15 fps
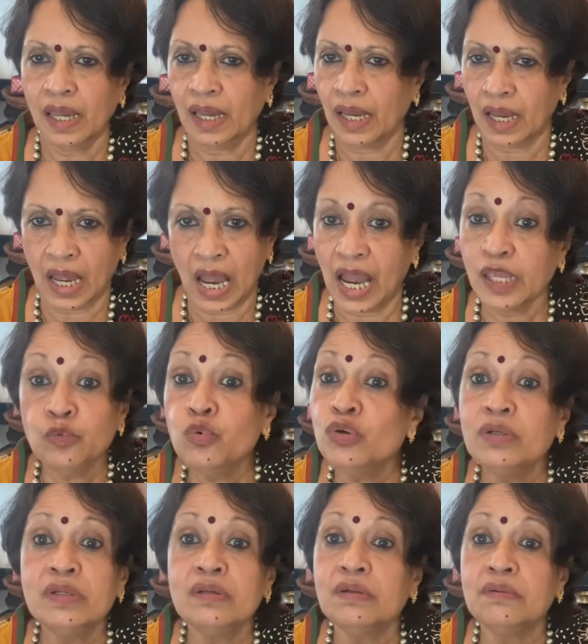I
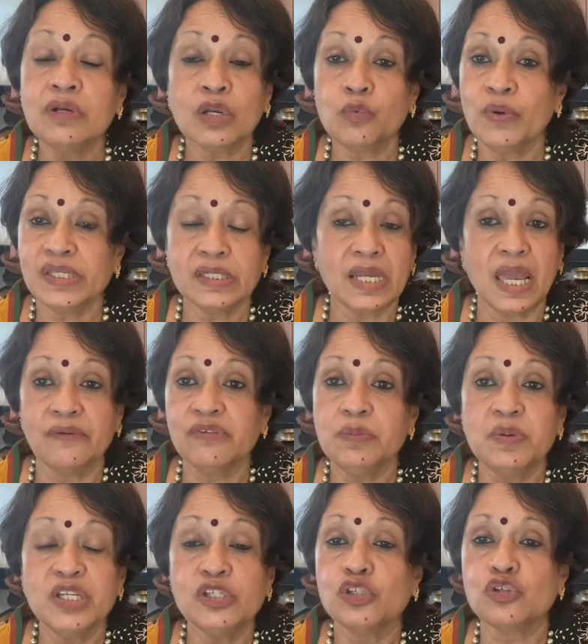would request
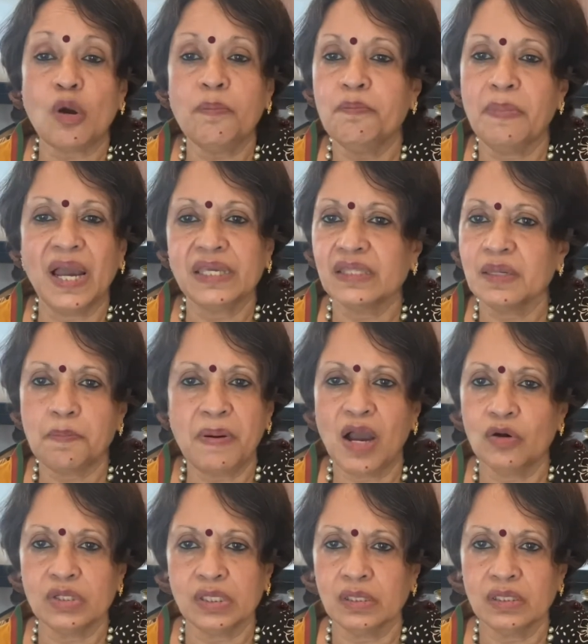everybody stop buying the
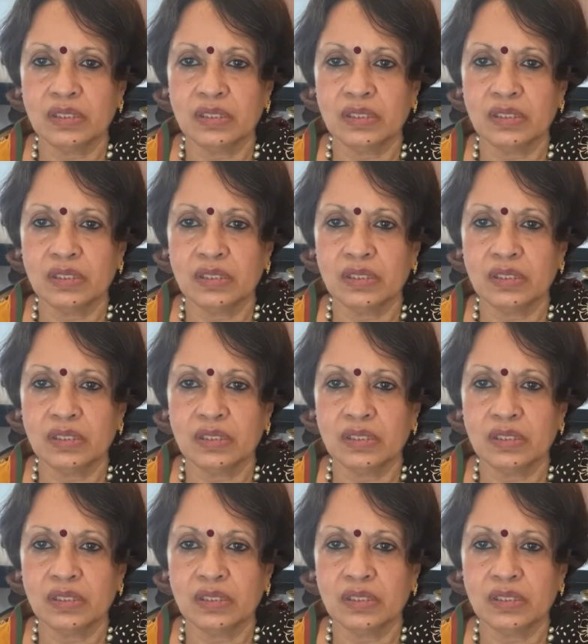powder.